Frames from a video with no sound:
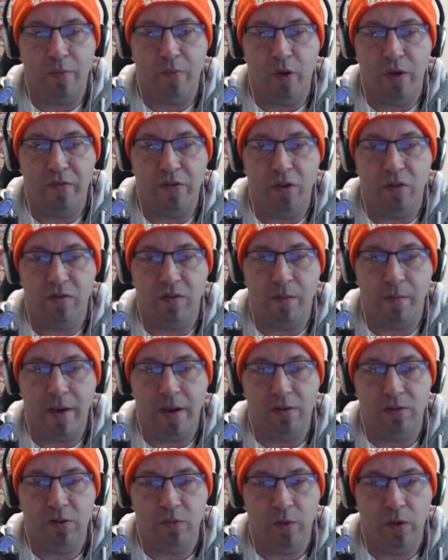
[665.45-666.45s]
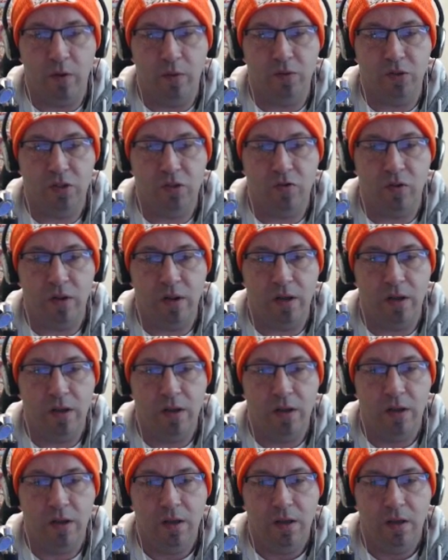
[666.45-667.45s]
I'm not even using the mouse wheel. I'm just trying to. Use,
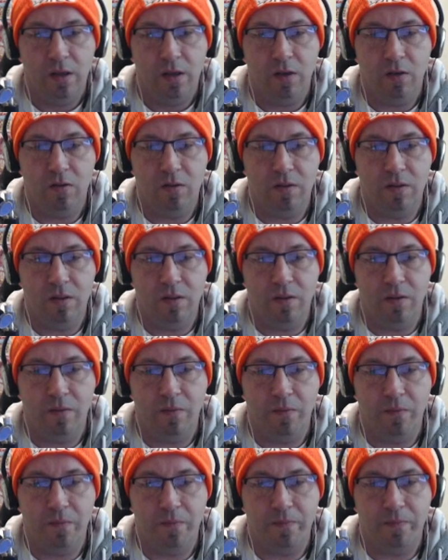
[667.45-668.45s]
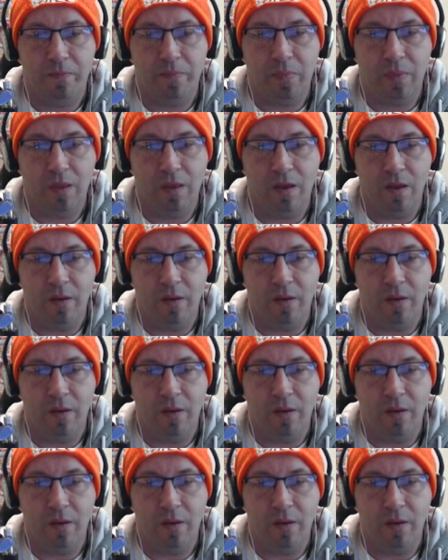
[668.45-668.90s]
uh, I'm using the mouse wheel.